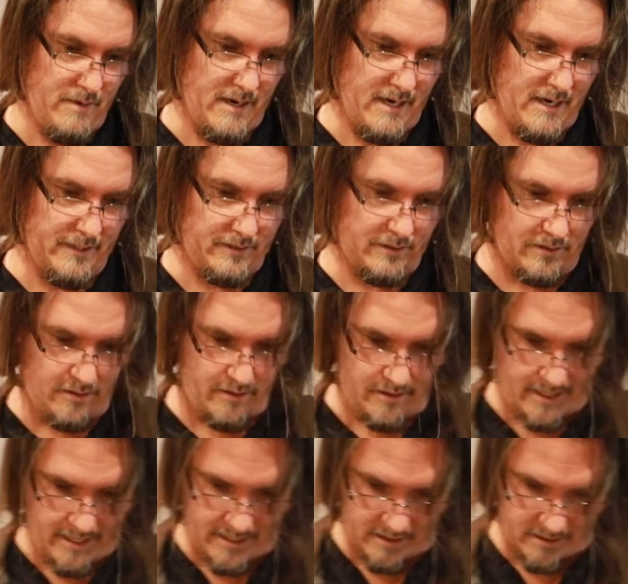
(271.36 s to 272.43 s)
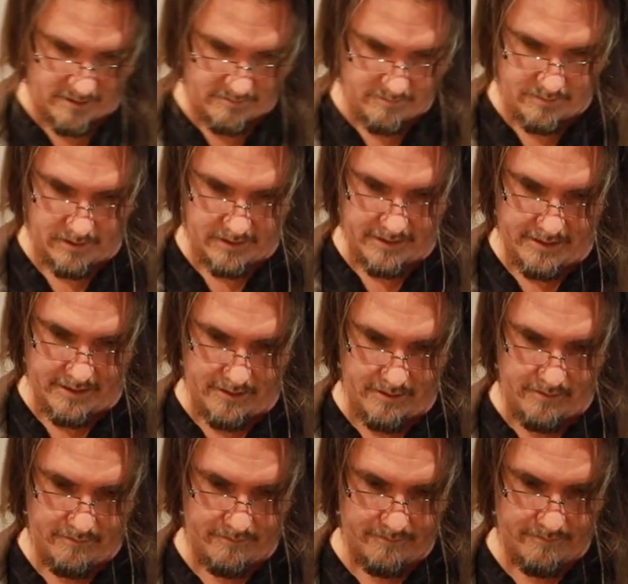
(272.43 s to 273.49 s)
but so that I
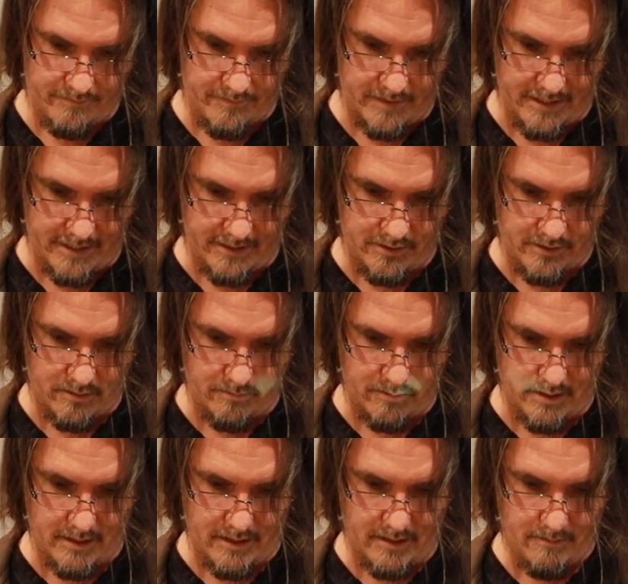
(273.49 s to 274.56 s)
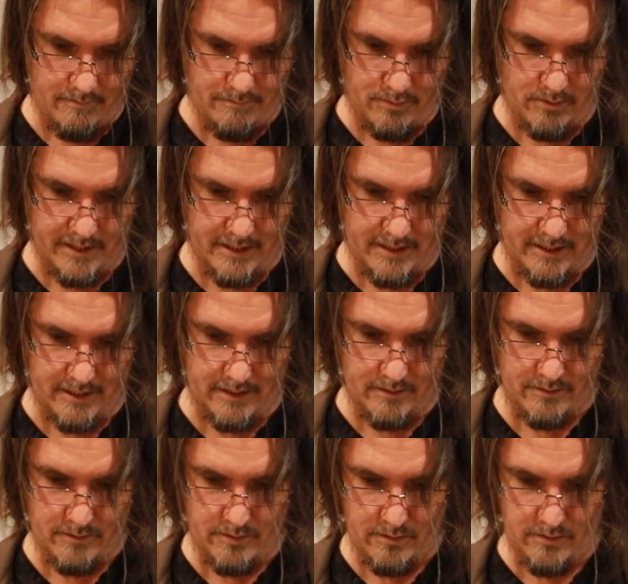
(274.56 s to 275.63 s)
believe needs to be pointing
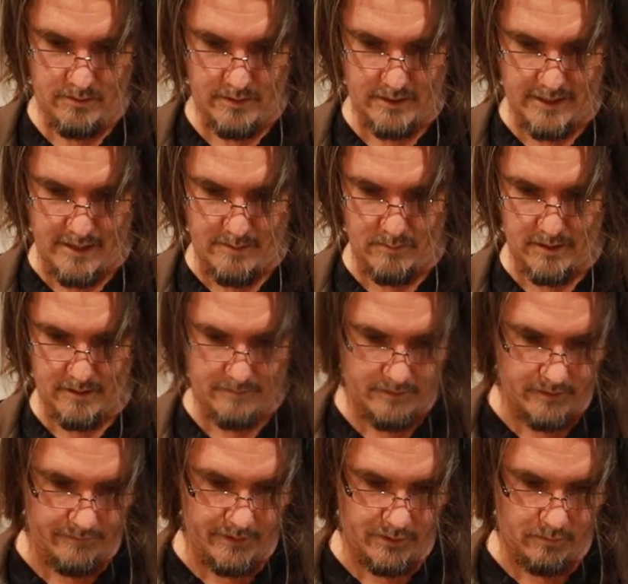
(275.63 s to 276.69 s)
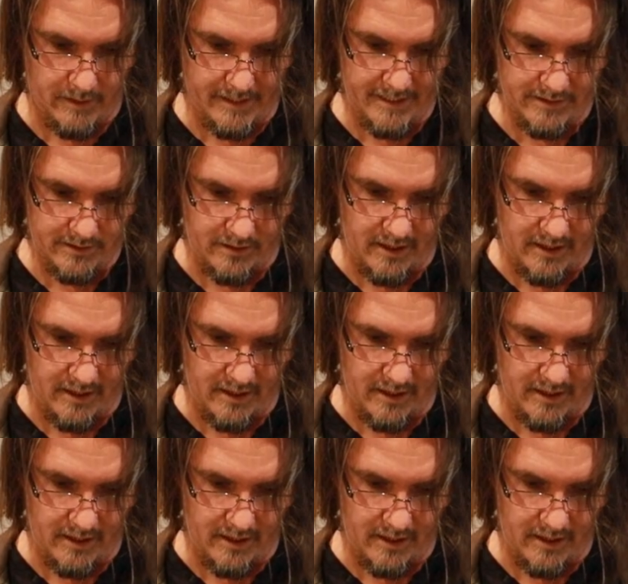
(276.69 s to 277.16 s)
to the camera. So this one is